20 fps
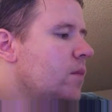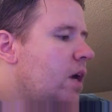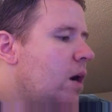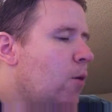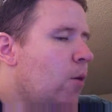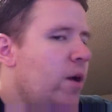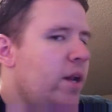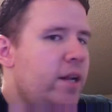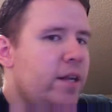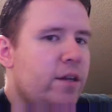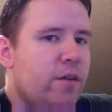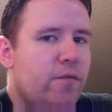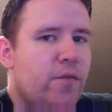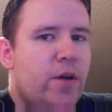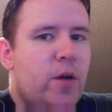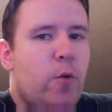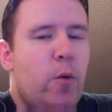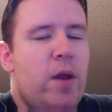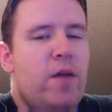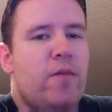I went into
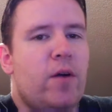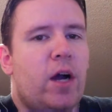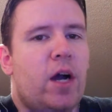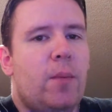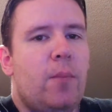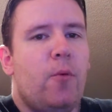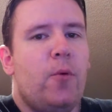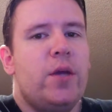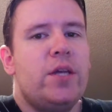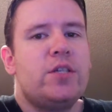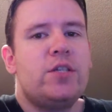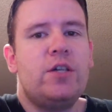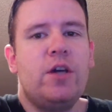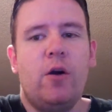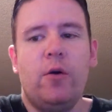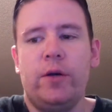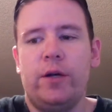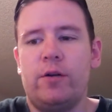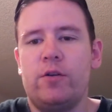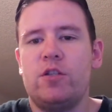Vaquiva a couple weeks
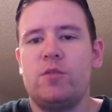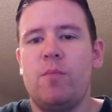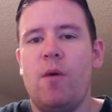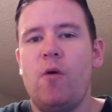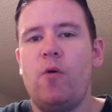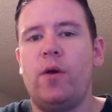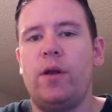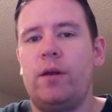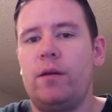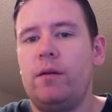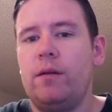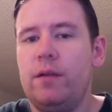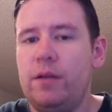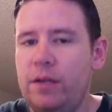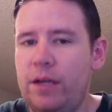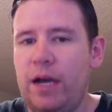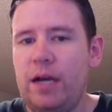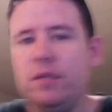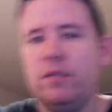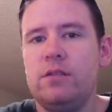ago and they're smoking.
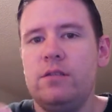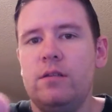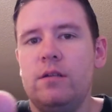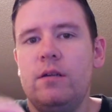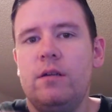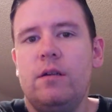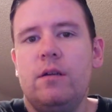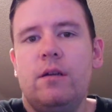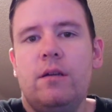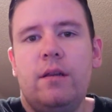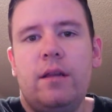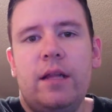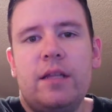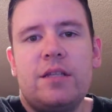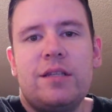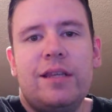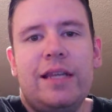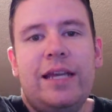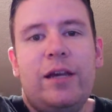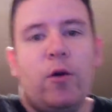Yes,
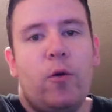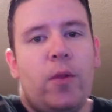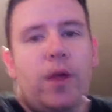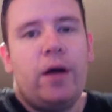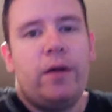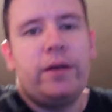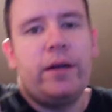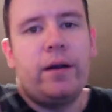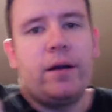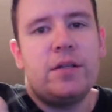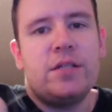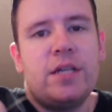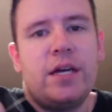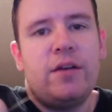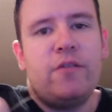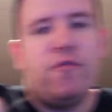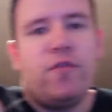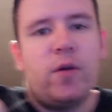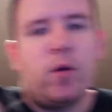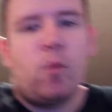it's legal down there. It's
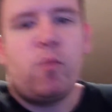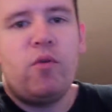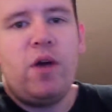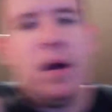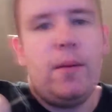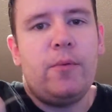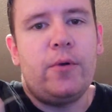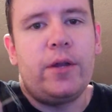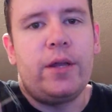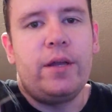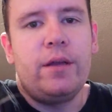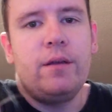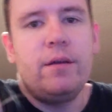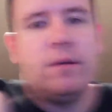on federal property.